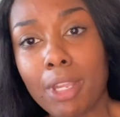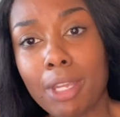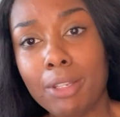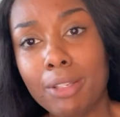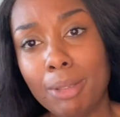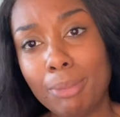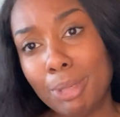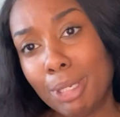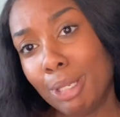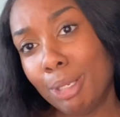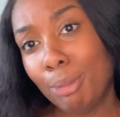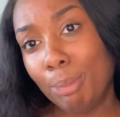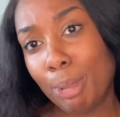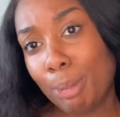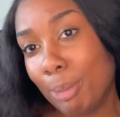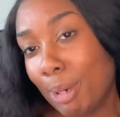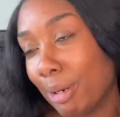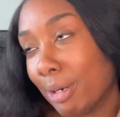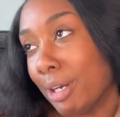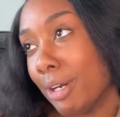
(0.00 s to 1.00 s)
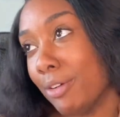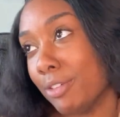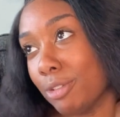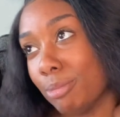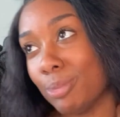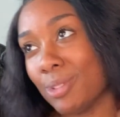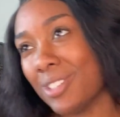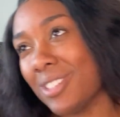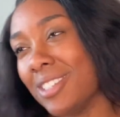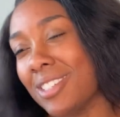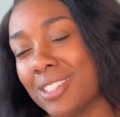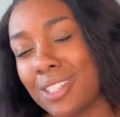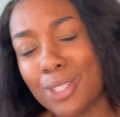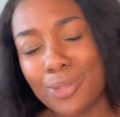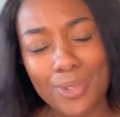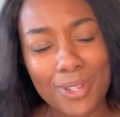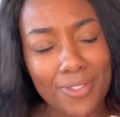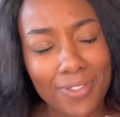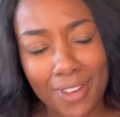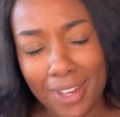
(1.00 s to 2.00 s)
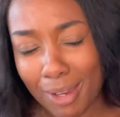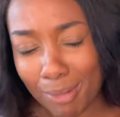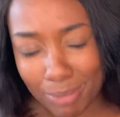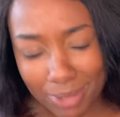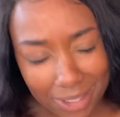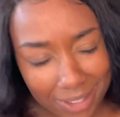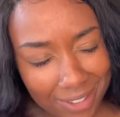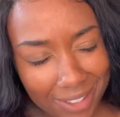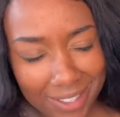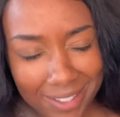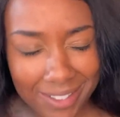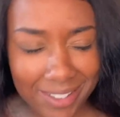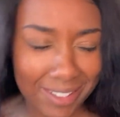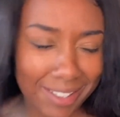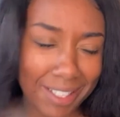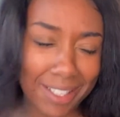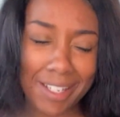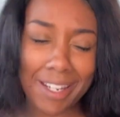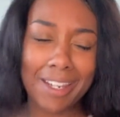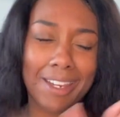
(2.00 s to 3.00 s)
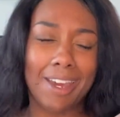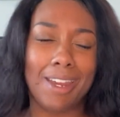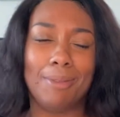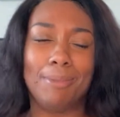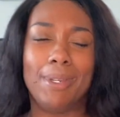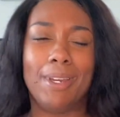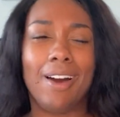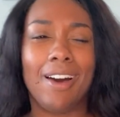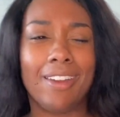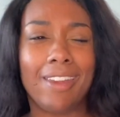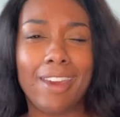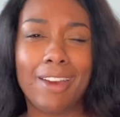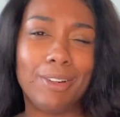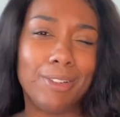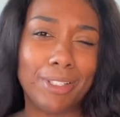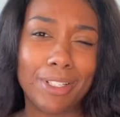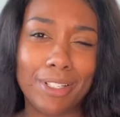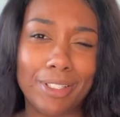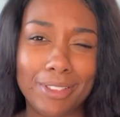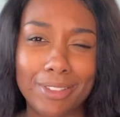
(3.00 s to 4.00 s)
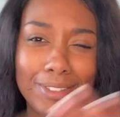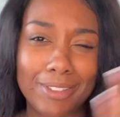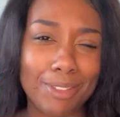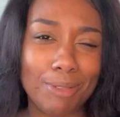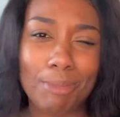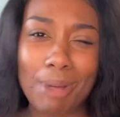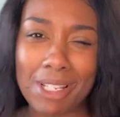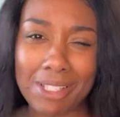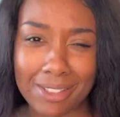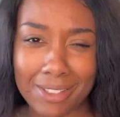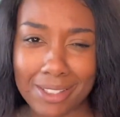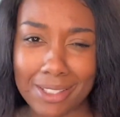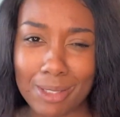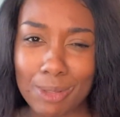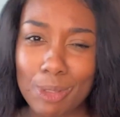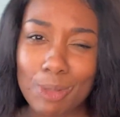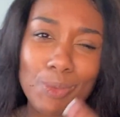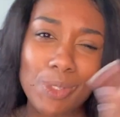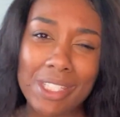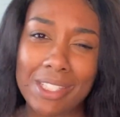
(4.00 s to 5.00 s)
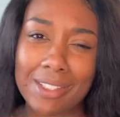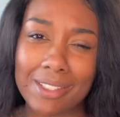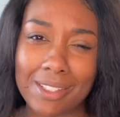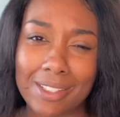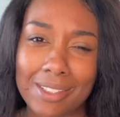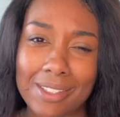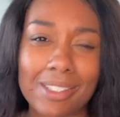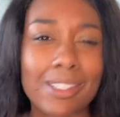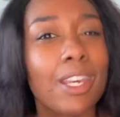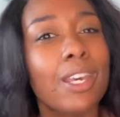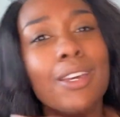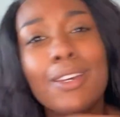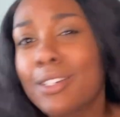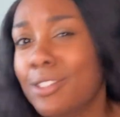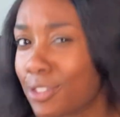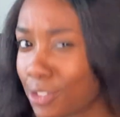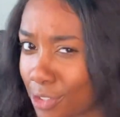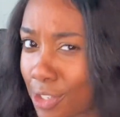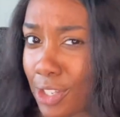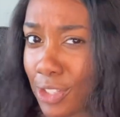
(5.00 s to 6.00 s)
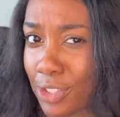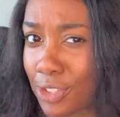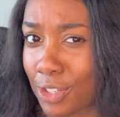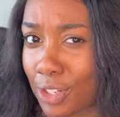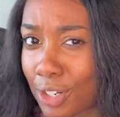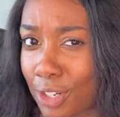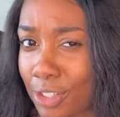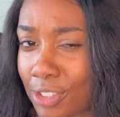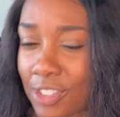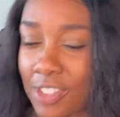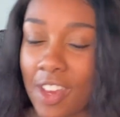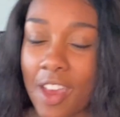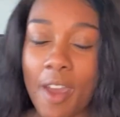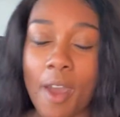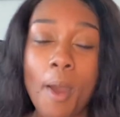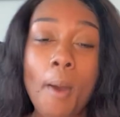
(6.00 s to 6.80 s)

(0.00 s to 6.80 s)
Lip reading: Let me get a little bit more comfortable, sis, because we family, you know what I'm saying? I ain't gotta be all that on here. You my sis, we sis. Sisters.